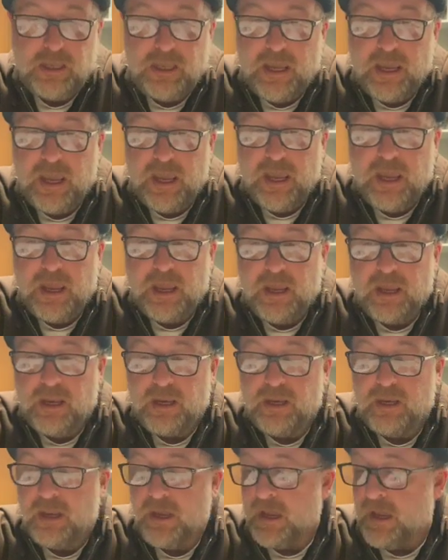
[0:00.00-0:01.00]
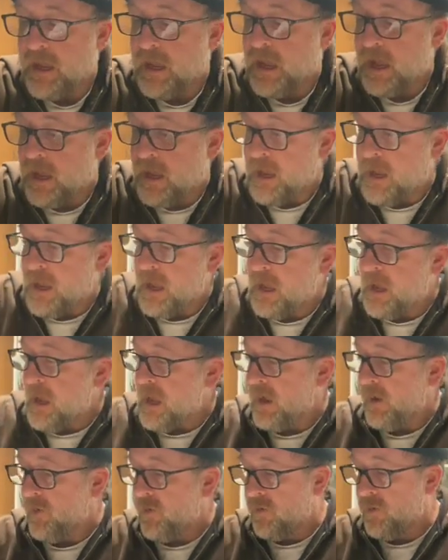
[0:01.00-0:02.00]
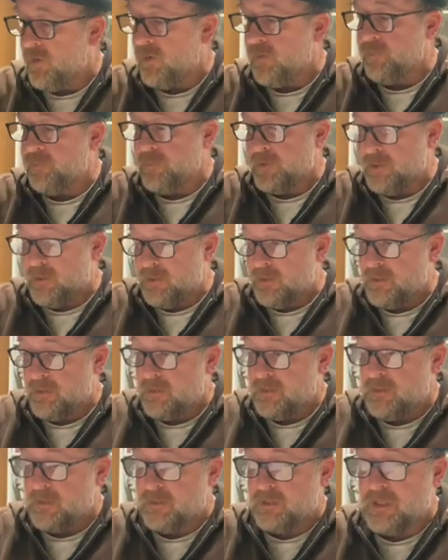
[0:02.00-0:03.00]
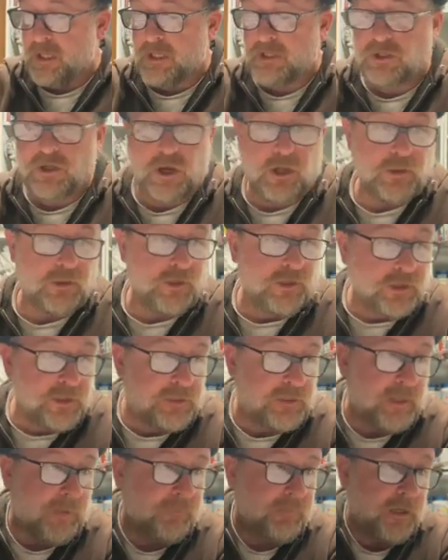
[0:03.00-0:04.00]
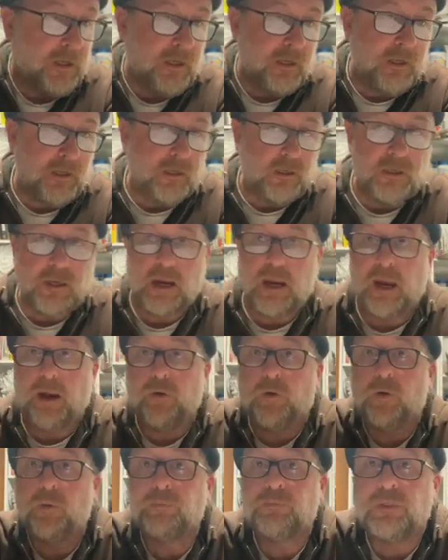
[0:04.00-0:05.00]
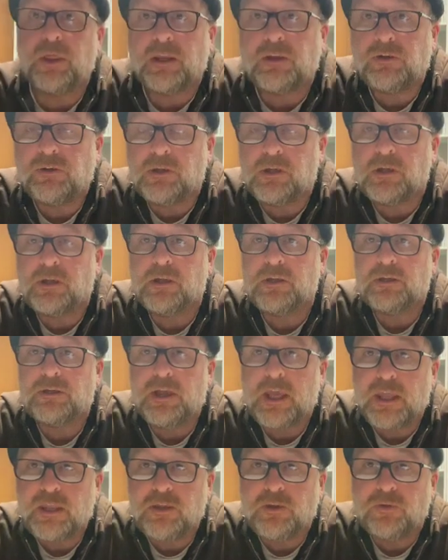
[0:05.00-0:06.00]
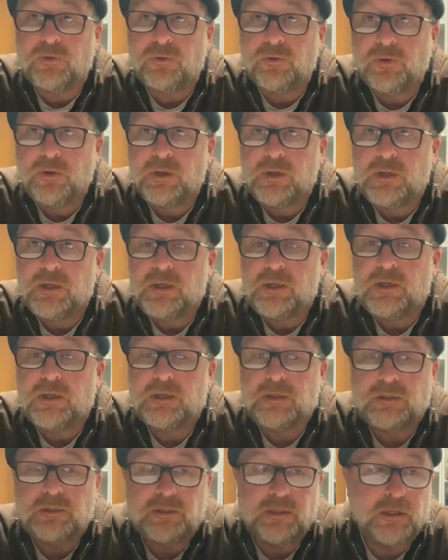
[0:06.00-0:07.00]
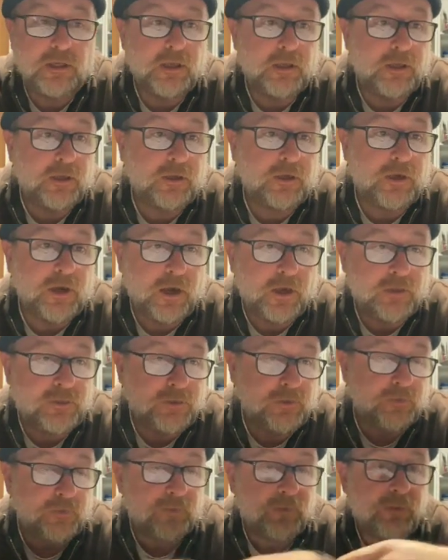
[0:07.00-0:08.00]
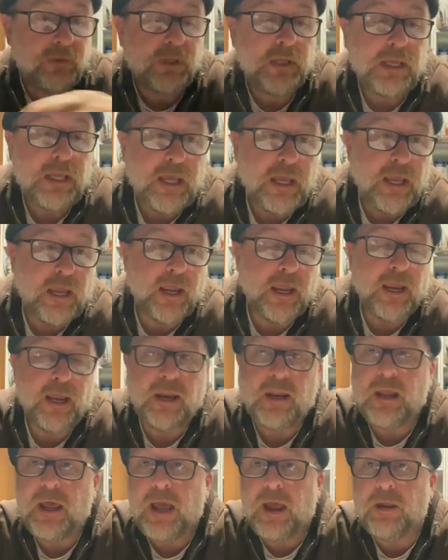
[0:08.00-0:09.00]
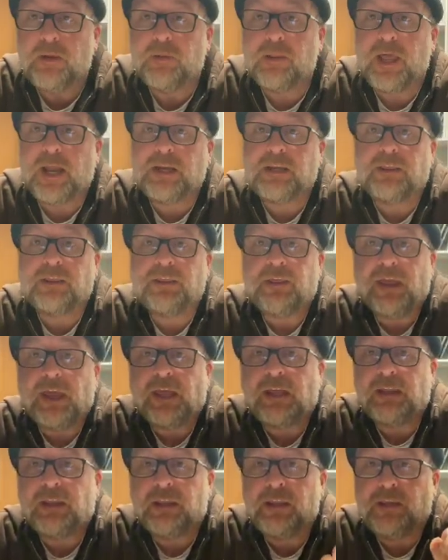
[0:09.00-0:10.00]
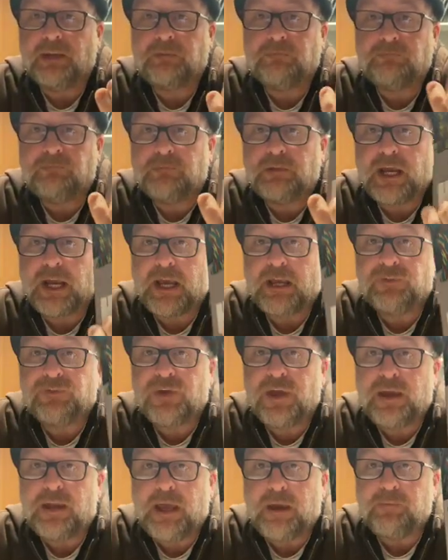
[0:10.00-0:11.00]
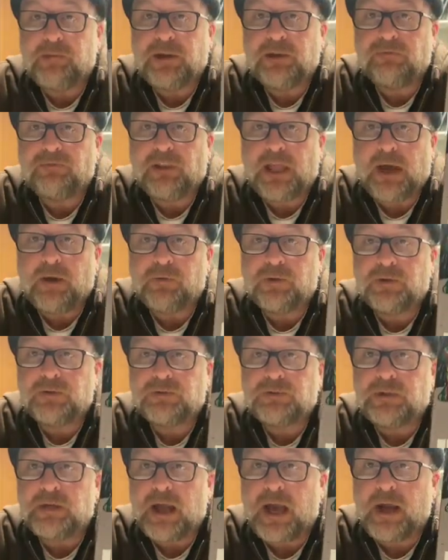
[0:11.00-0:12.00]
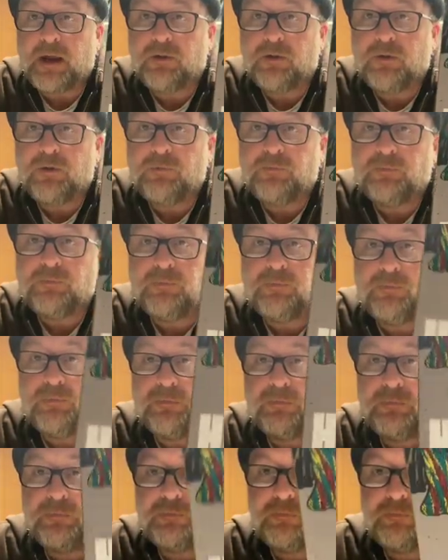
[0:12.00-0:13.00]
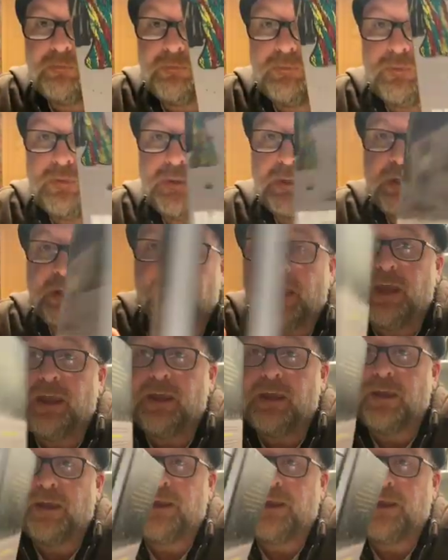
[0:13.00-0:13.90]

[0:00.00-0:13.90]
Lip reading: And I hope that you all learned something. And I hope that you can continue to cartoon. And I'd like to thank, like I said, Ebony Flowers and Hot Comb, okay,